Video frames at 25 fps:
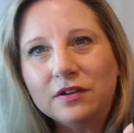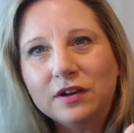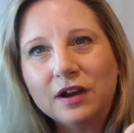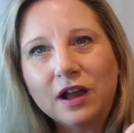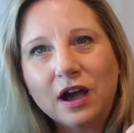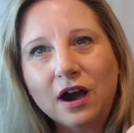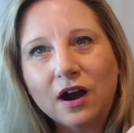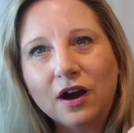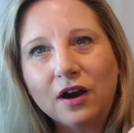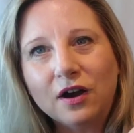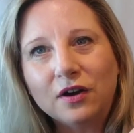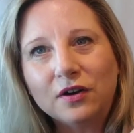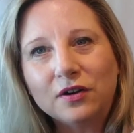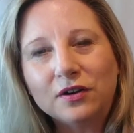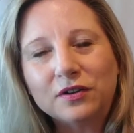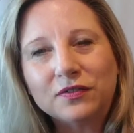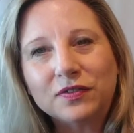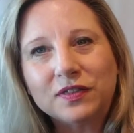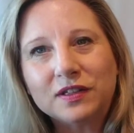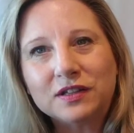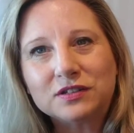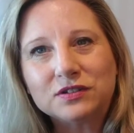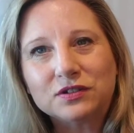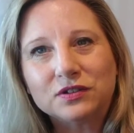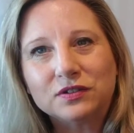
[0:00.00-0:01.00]
don't know if
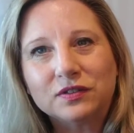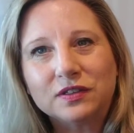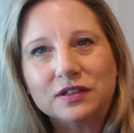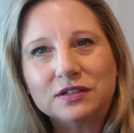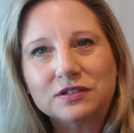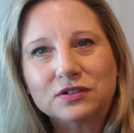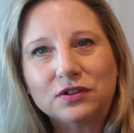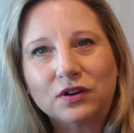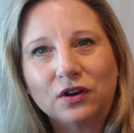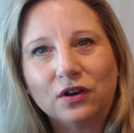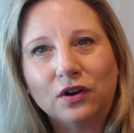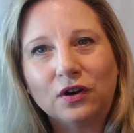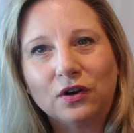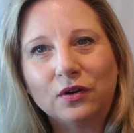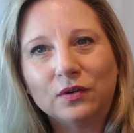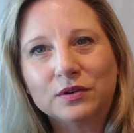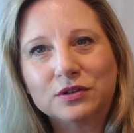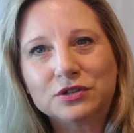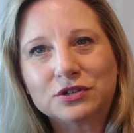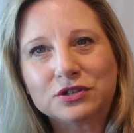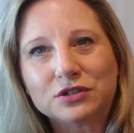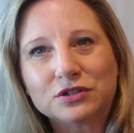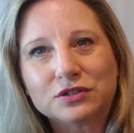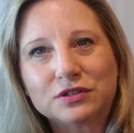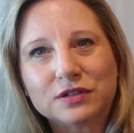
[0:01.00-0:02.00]
these this girl
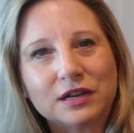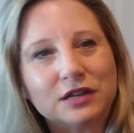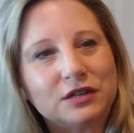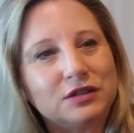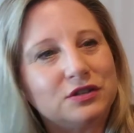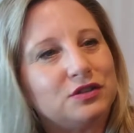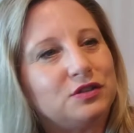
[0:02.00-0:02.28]
was just like